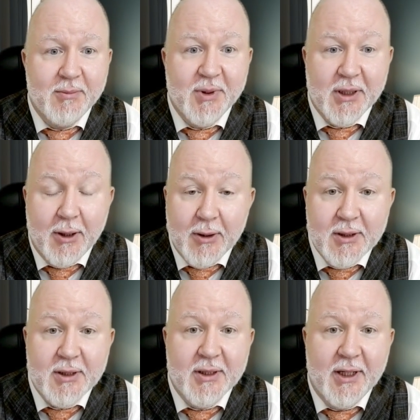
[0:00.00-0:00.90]

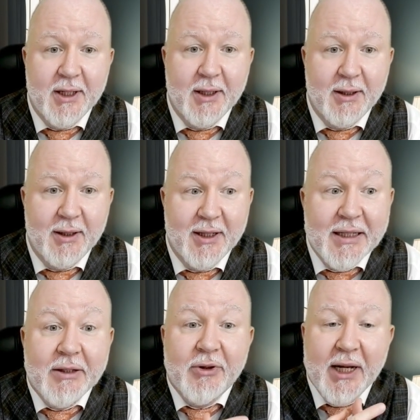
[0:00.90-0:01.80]
because they
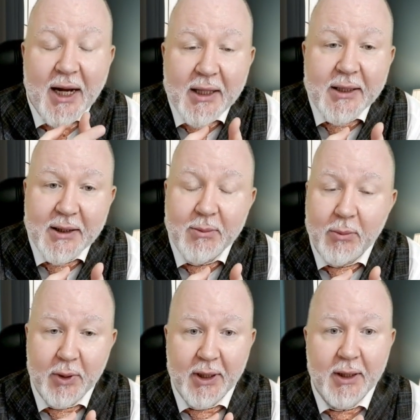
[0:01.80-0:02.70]
in reality
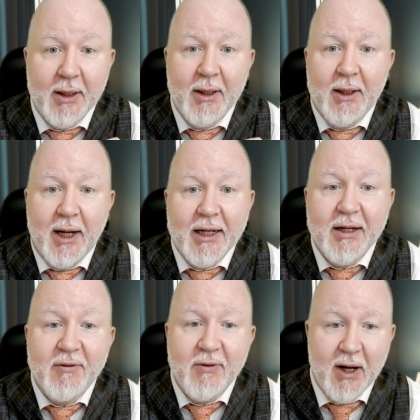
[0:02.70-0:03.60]
bring an
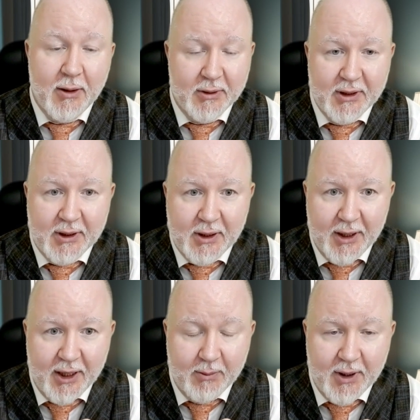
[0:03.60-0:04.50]
unfounded
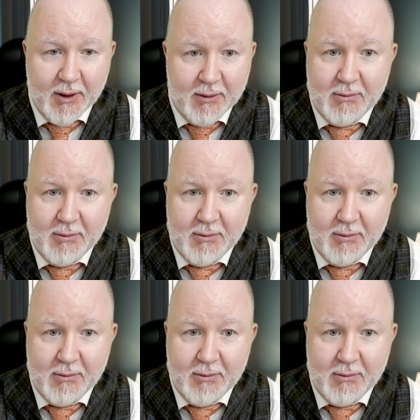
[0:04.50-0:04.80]
claim, like